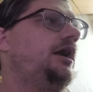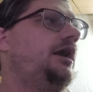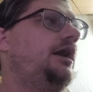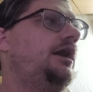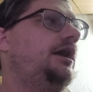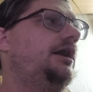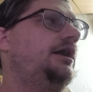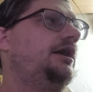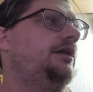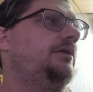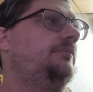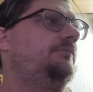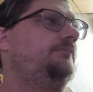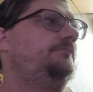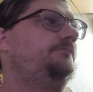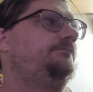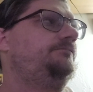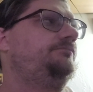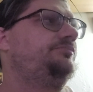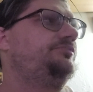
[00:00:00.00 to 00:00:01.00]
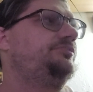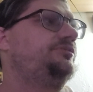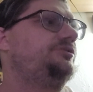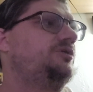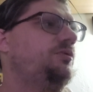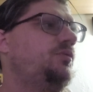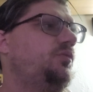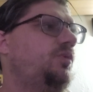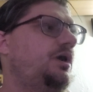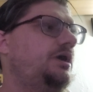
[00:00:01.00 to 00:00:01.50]
uh,
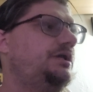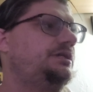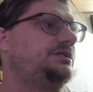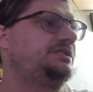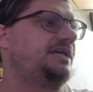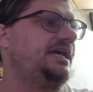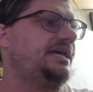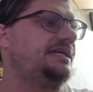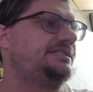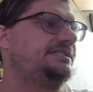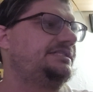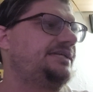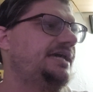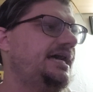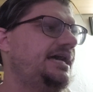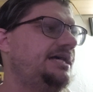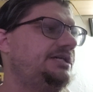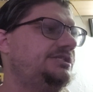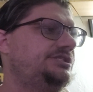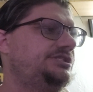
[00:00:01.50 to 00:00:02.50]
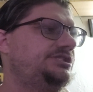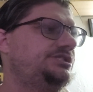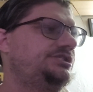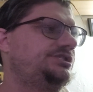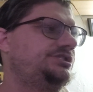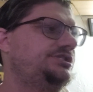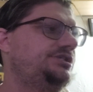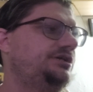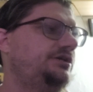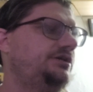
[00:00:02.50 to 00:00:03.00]
the one taste
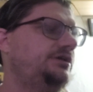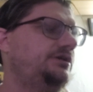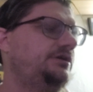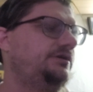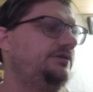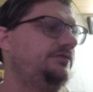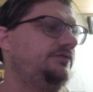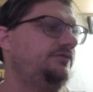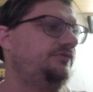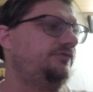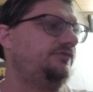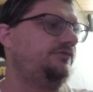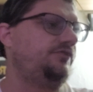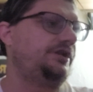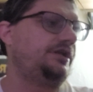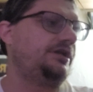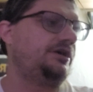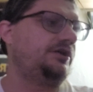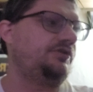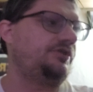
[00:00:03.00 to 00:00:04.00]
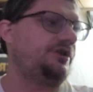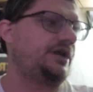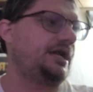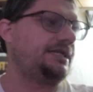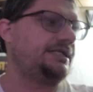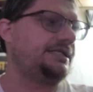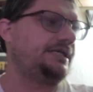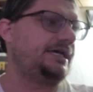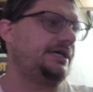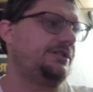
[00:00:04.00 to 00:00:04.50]
test video that
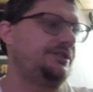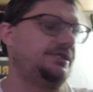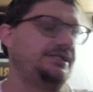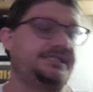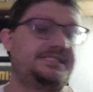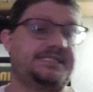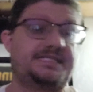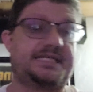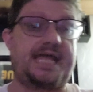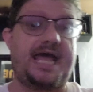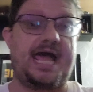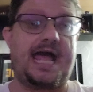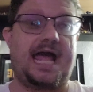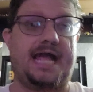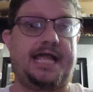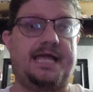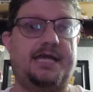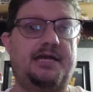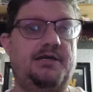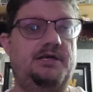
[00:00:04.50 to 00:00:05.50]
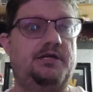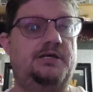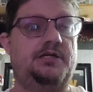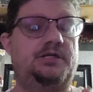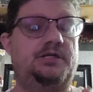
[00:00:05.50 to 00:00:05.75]
I did, the snack